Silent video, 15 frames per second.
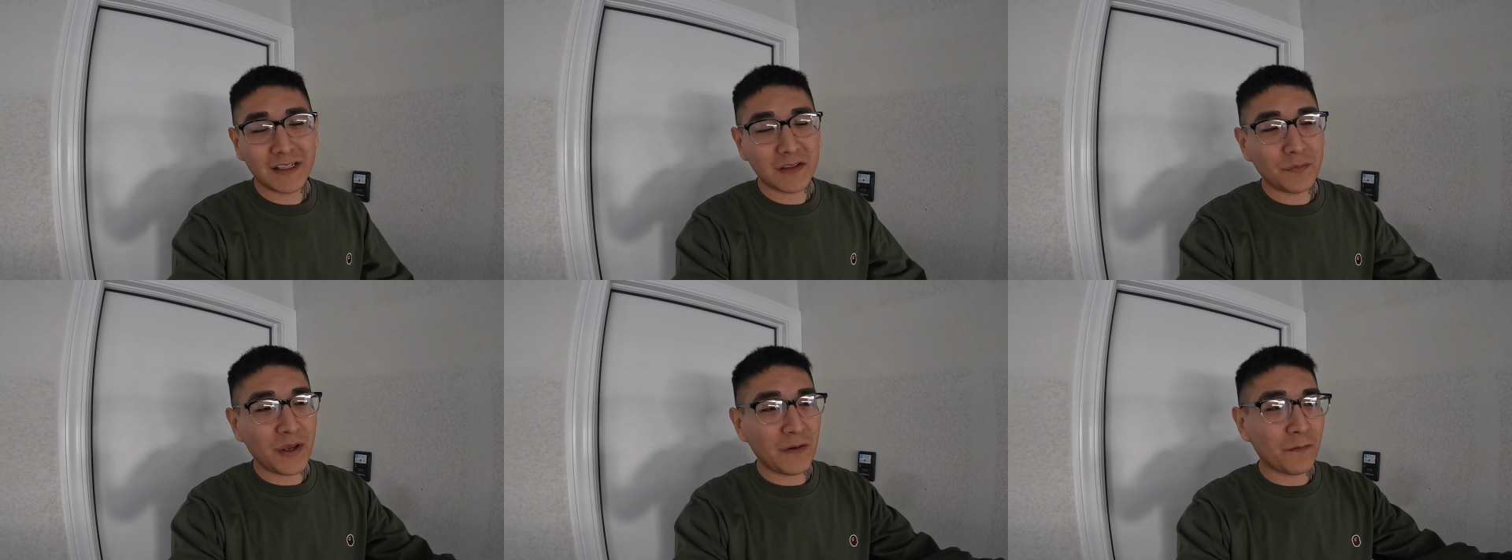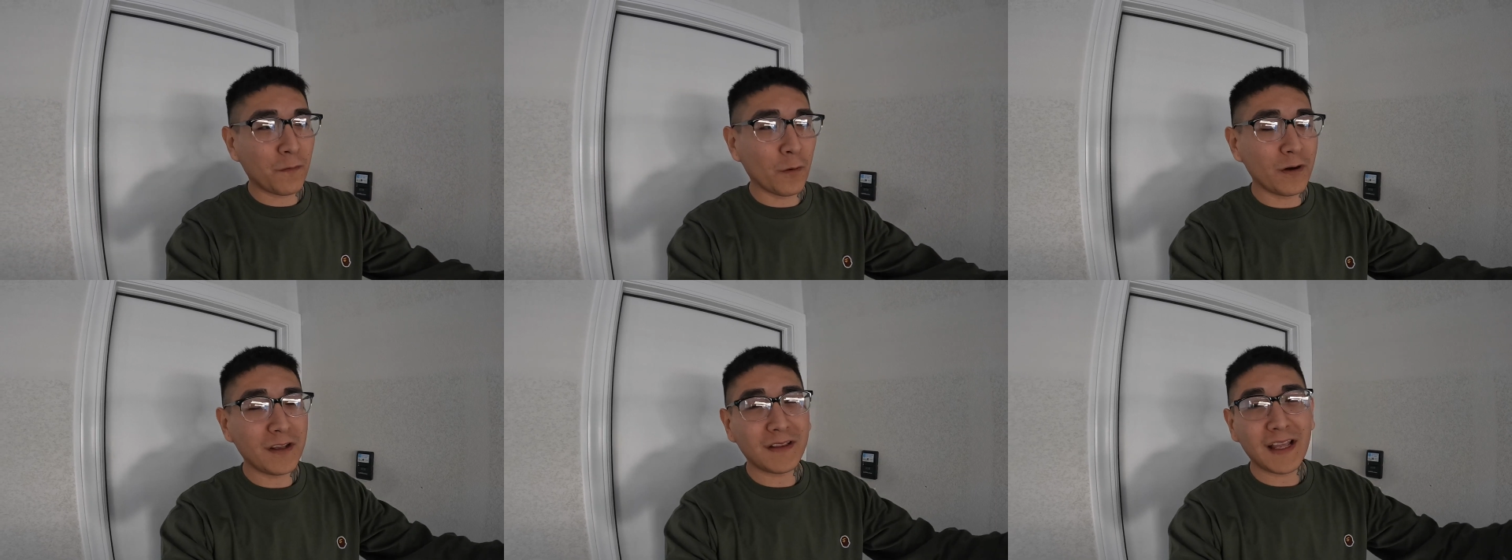to spend
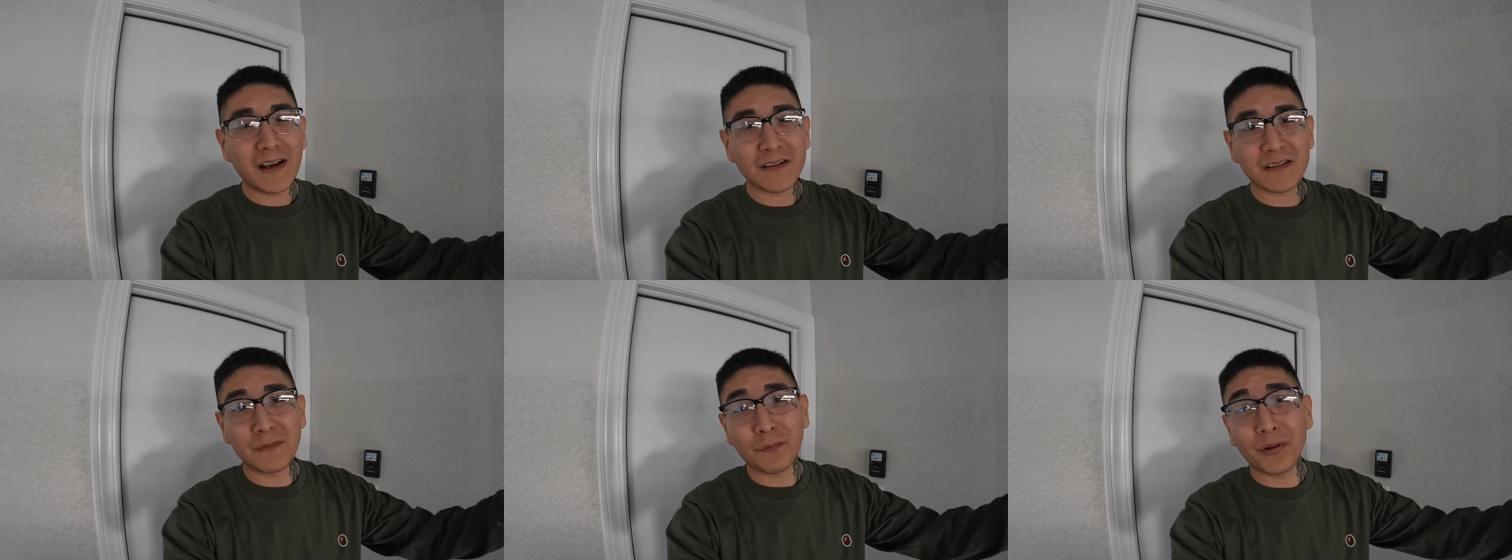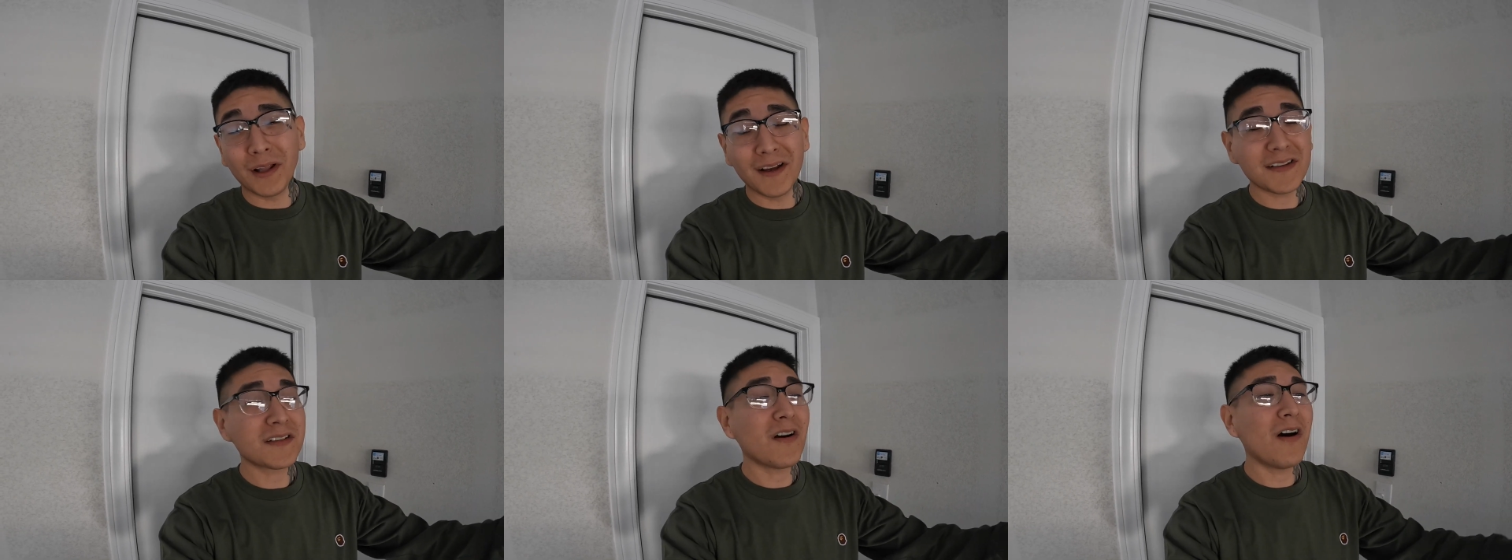40,000
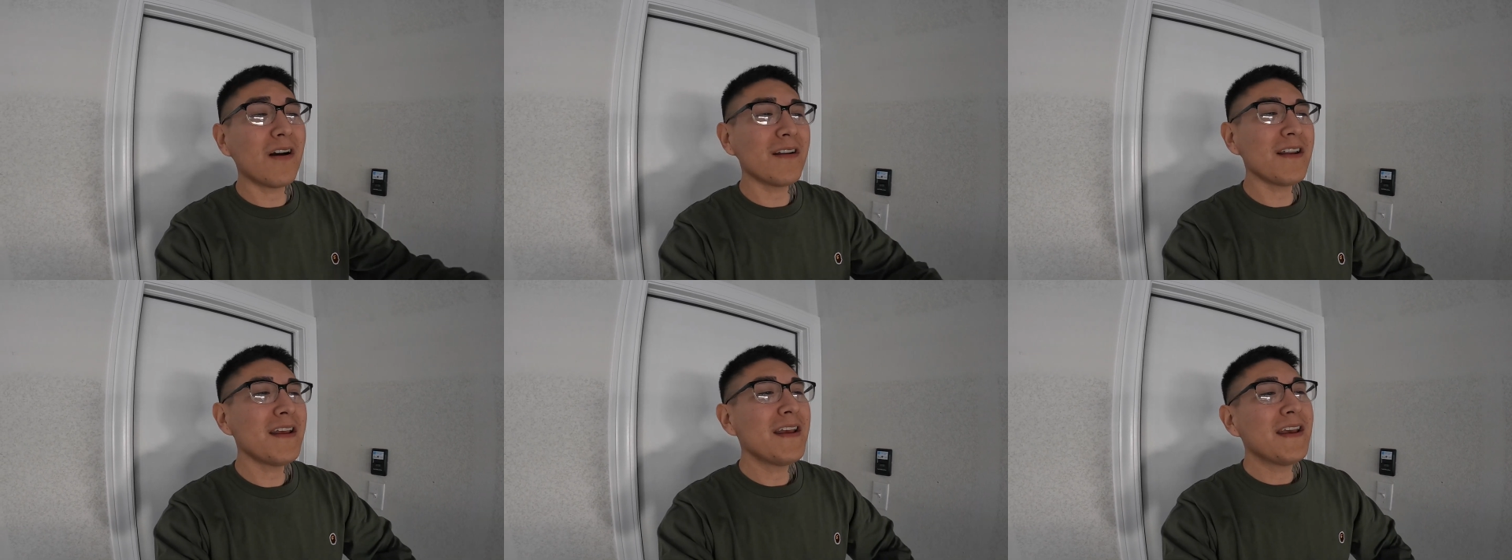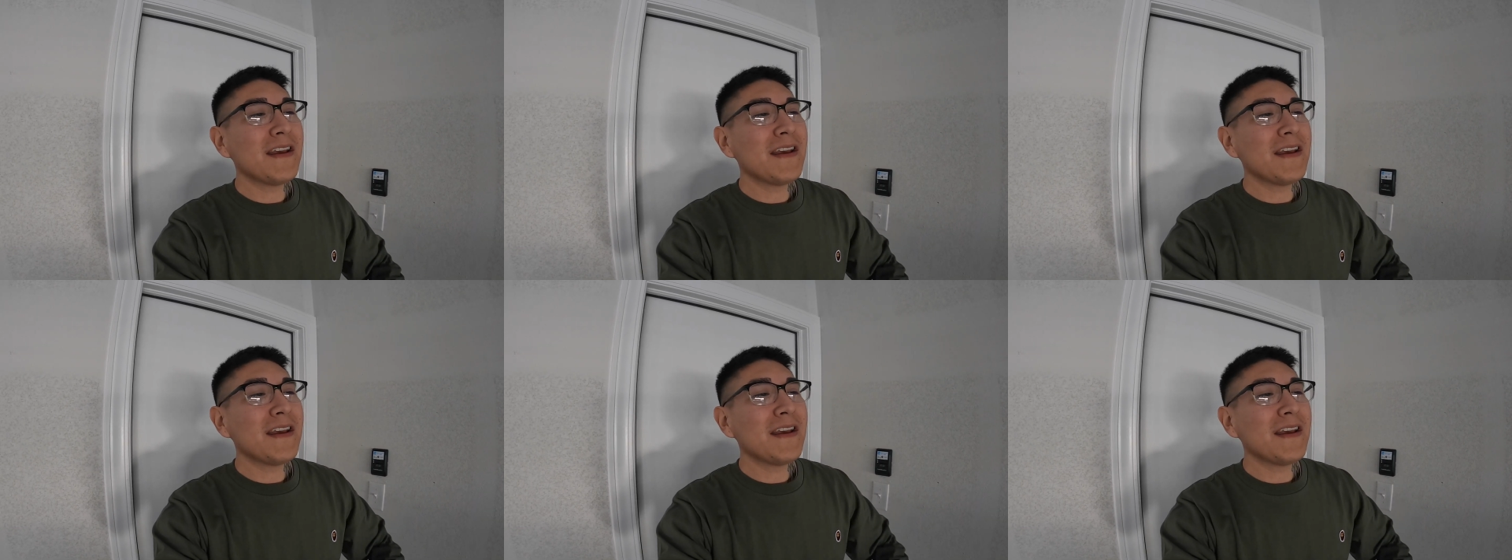plus on.